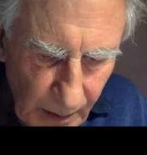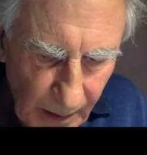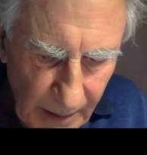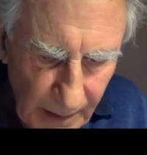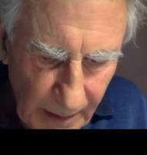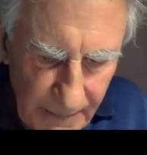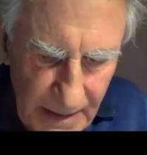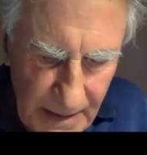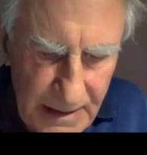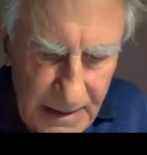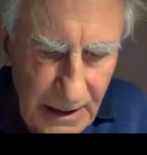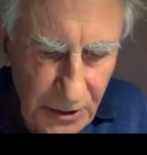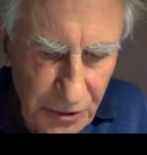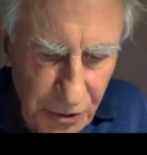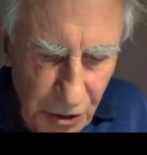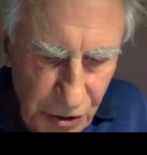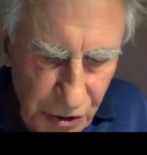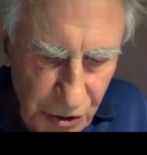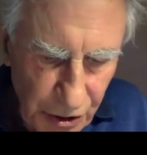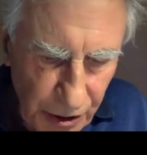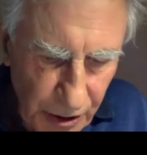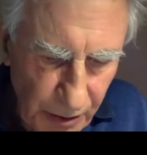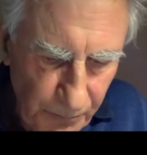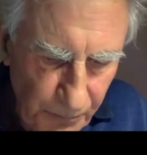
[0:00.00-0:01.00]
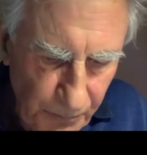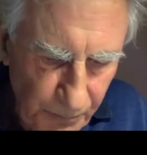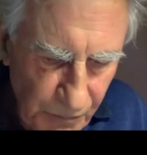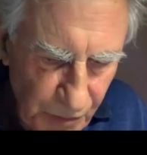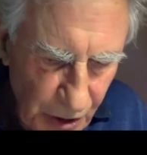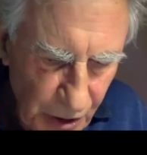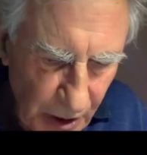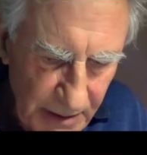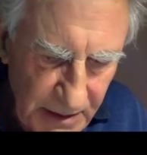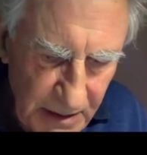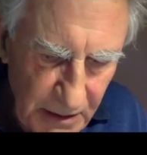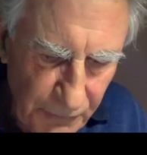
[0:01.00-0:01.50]
And this literature
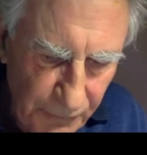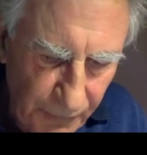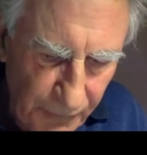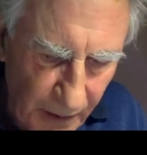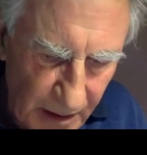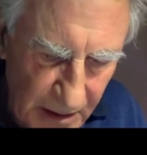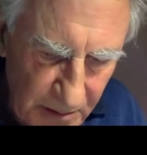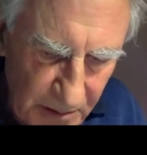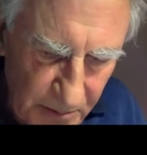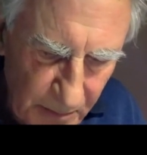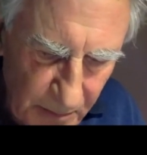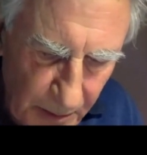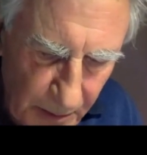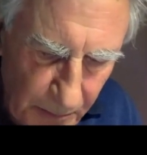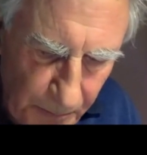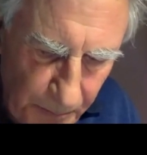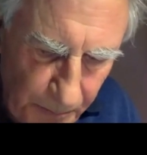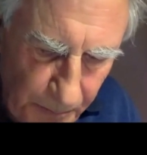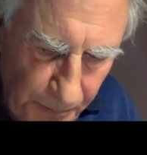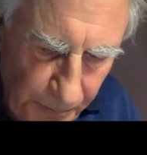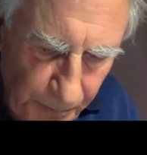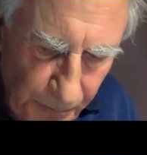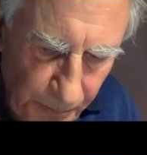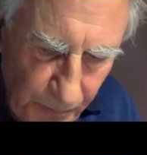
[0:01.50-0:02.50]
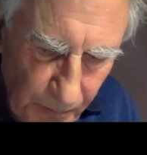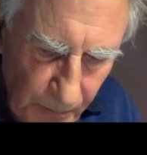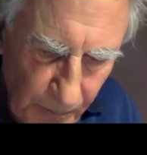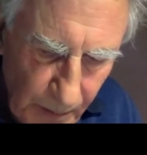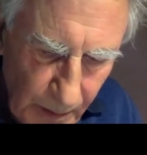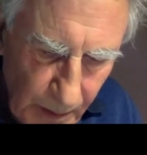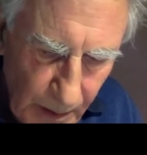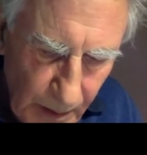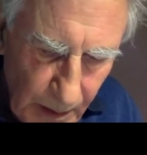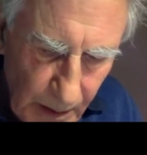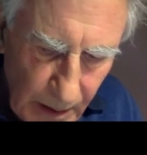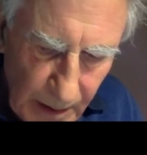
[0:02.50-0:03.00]
justifies me.
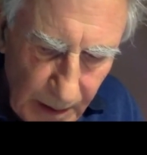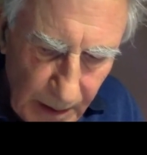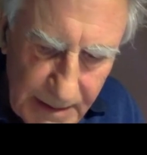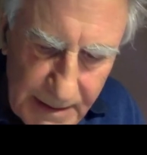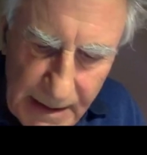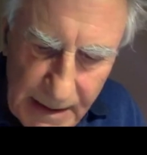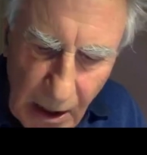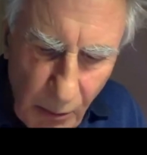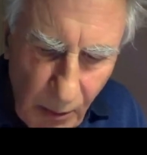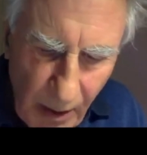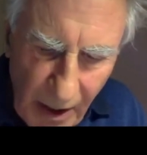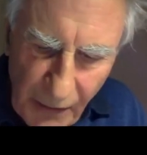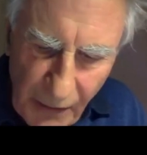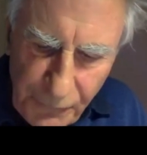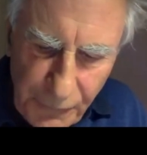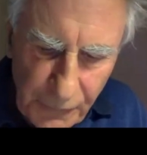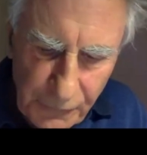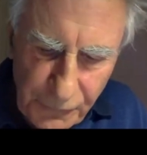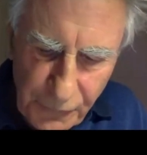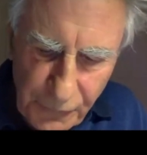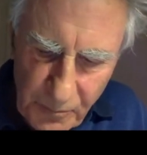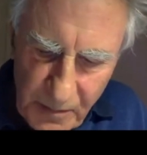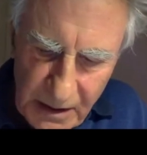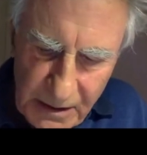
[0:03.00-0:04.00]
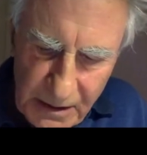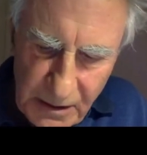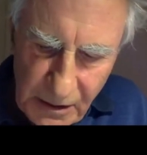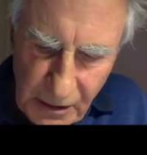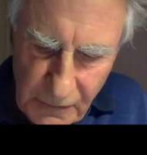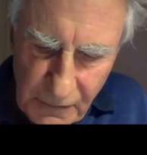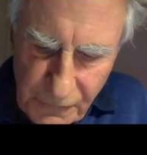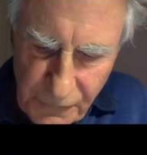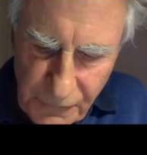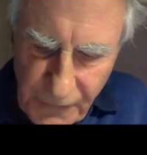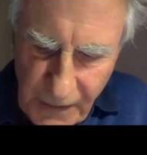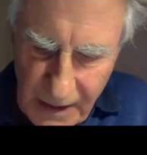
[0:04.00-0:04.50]
It's no effort for me to
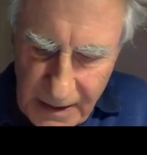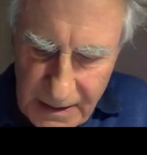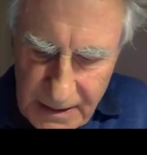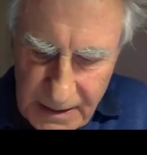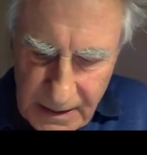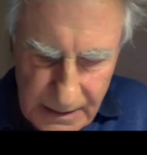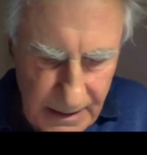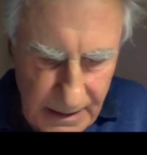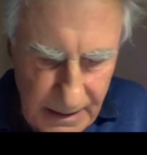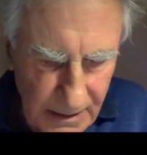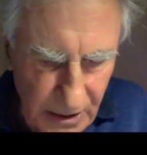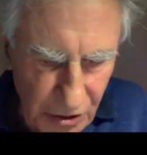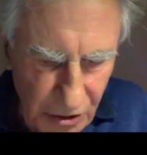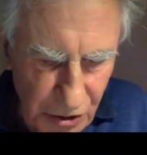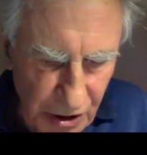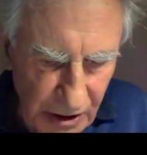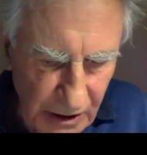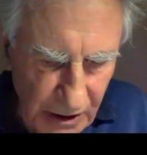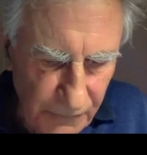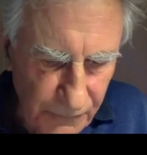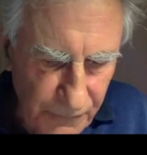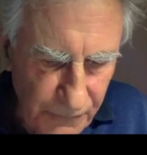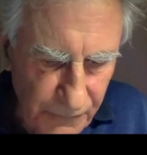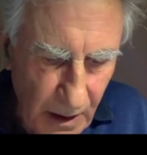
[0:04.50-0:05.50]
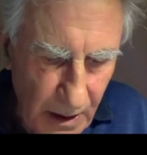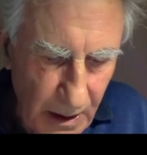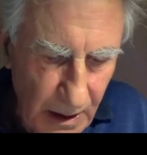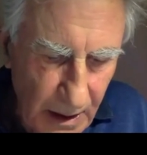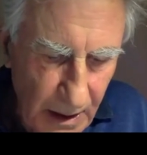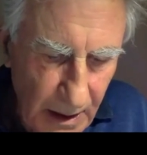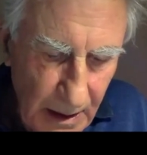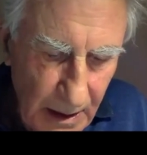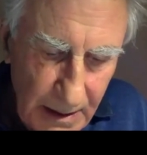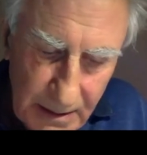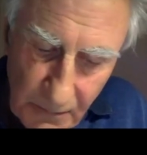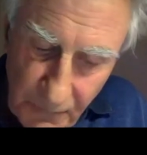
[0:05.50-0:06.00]
confess that he's achieved
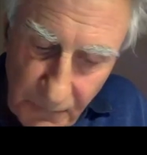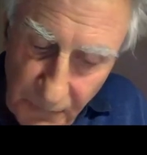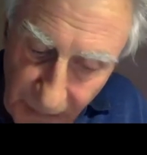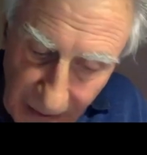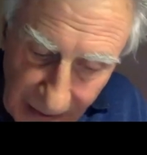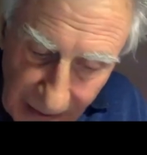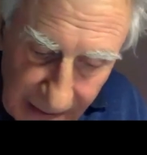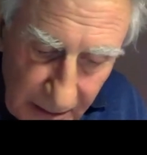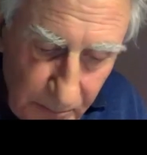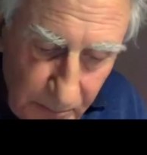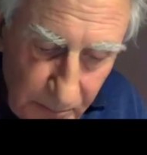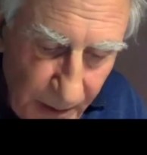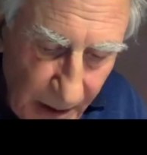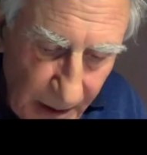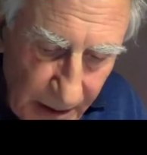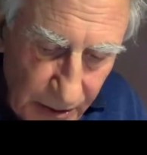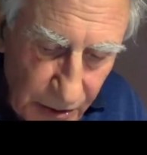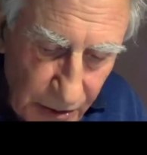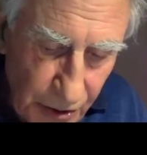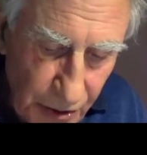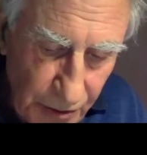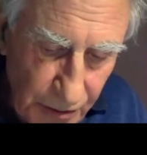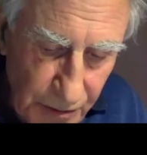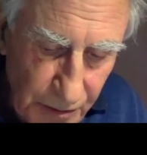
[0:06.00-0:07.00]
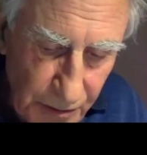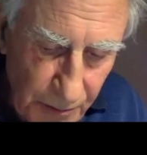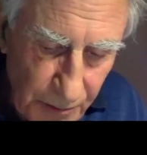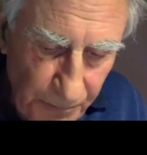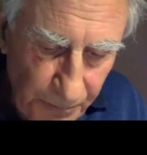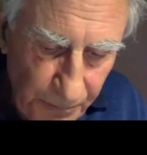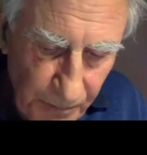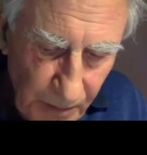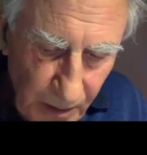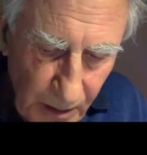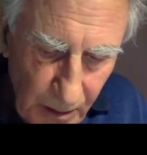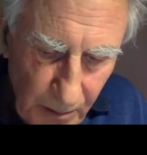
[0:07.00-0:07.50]
some valid pages,
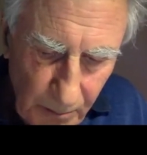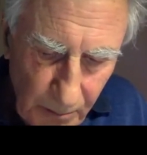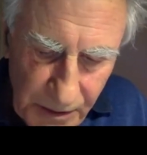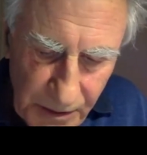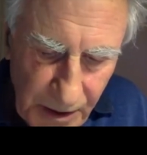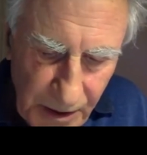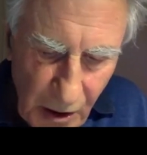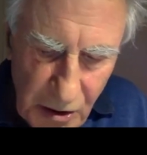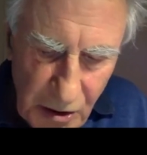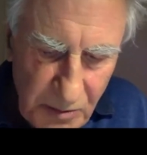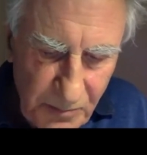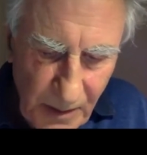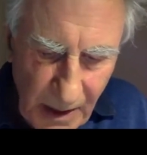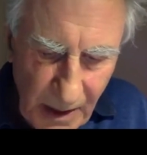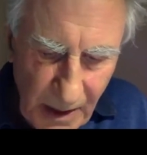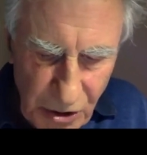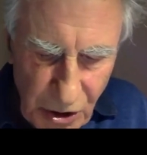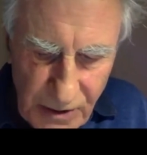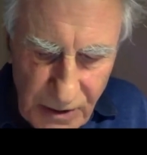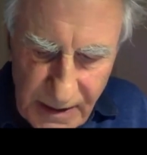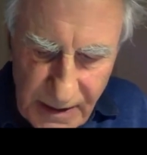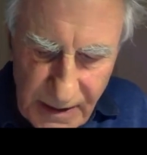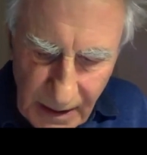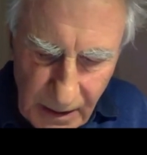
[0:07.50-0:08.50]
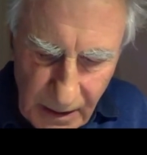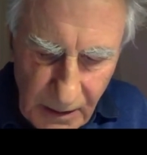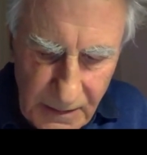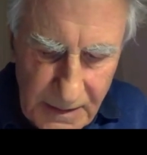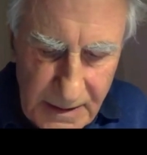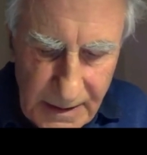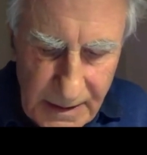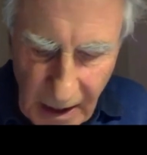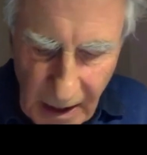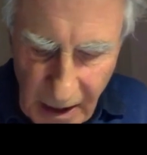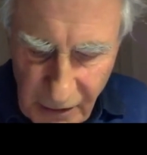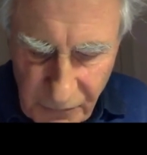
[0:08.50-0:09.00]
but those pages cannot
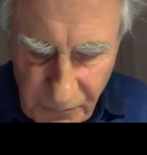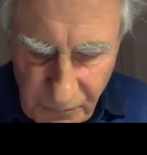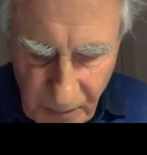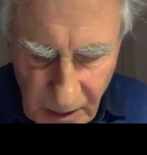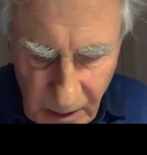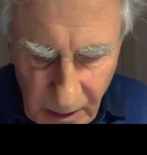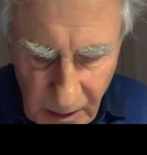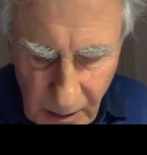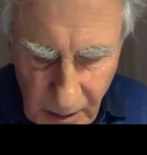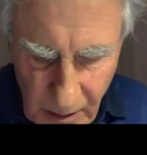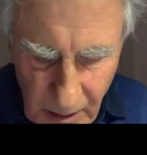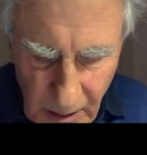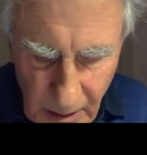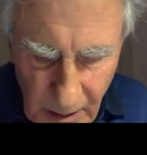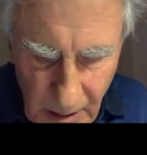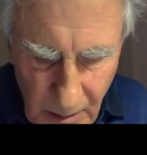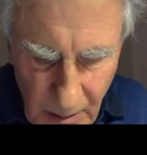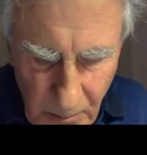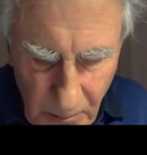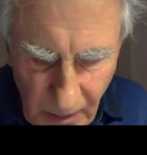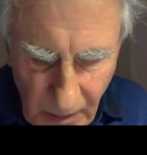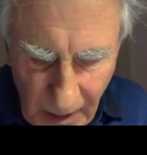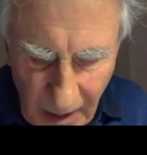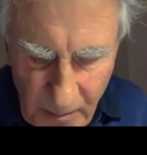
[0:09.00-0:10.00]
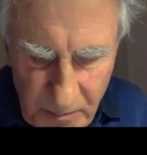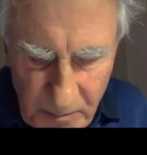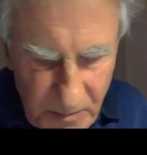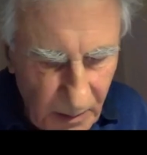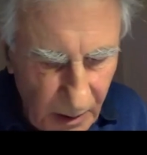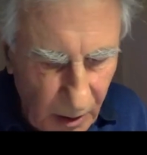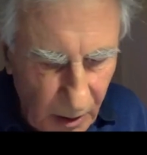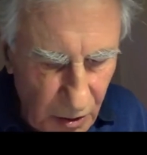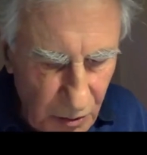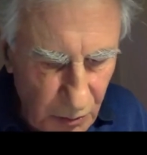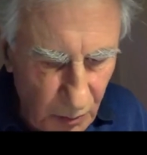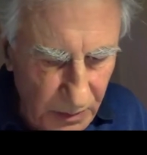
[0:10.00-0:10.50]
save me, perhaps
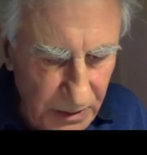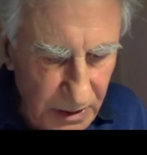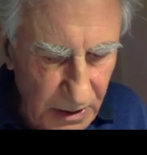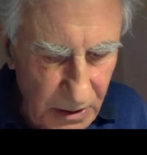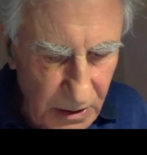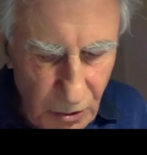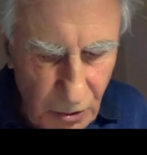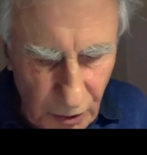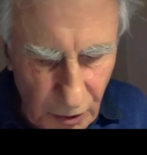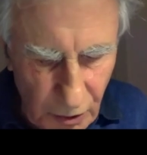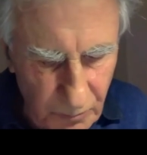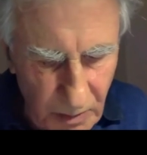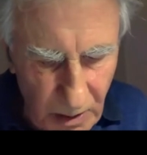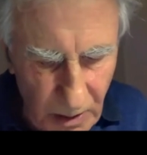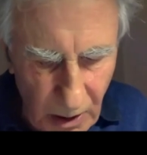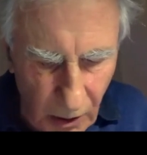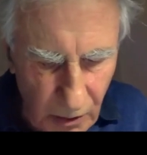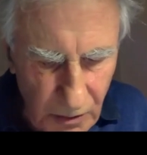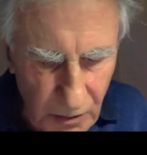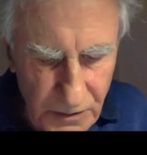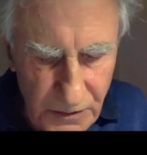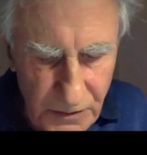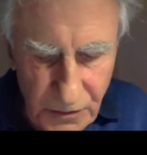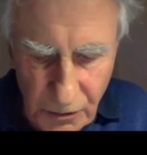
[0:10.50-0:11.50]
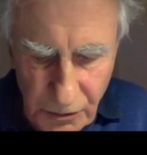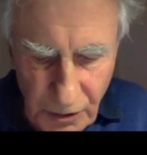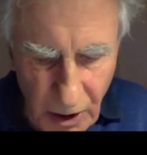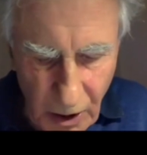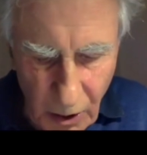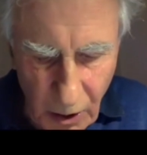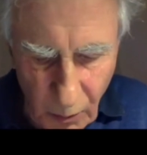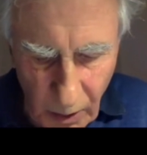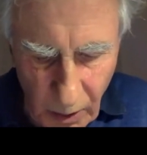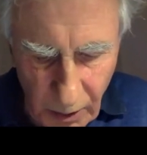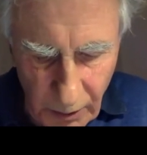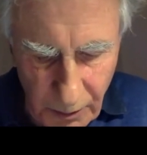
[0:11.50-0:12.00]
because what is good belongs to
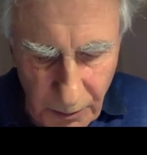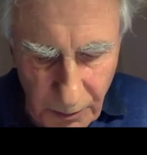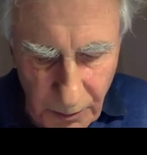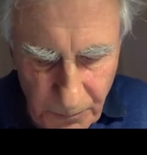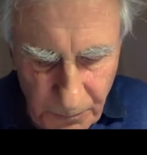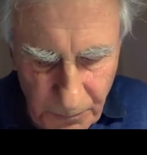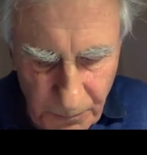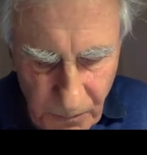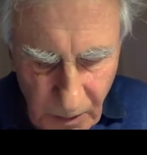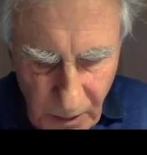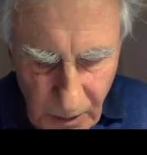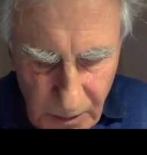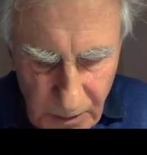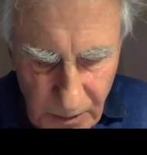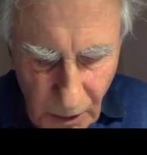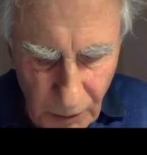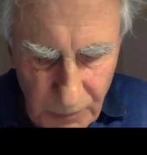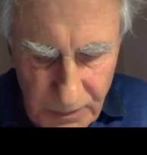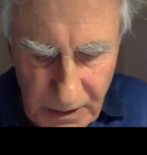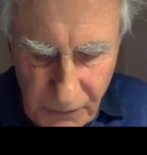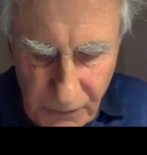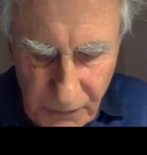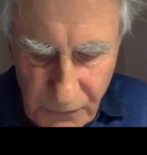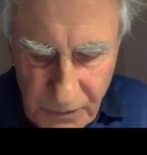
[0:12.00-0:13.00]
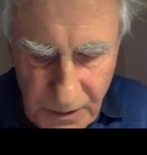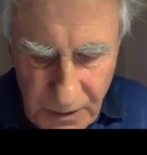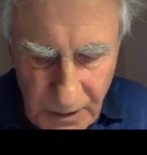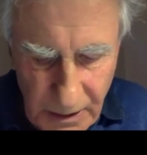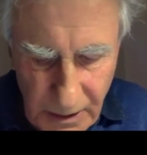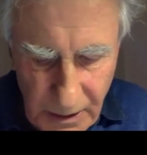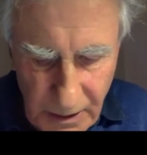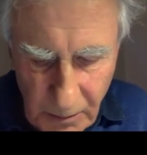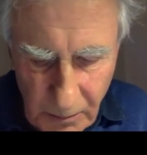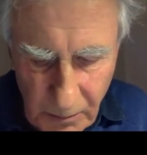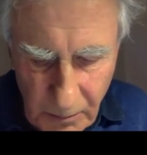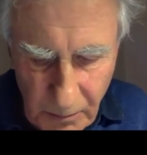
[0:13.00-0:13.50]
no one, not even to
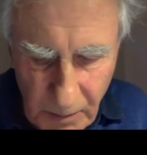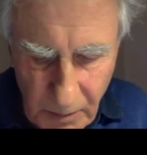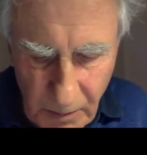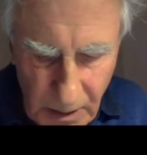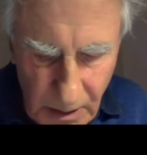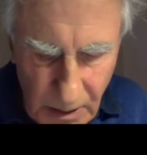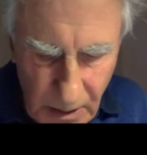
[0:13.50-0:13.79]
him,